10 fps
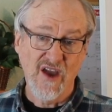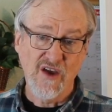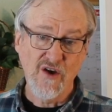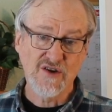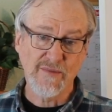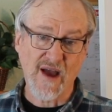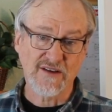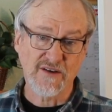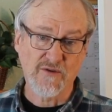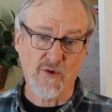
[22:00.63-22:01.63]
Huge
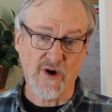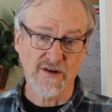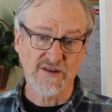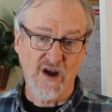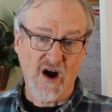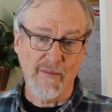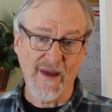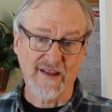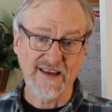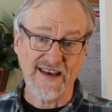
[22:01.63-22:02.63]
amounts of quartz are
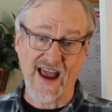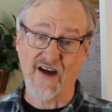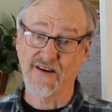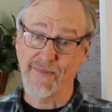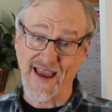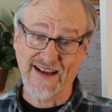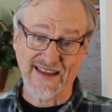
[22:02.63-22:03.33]
melted down to make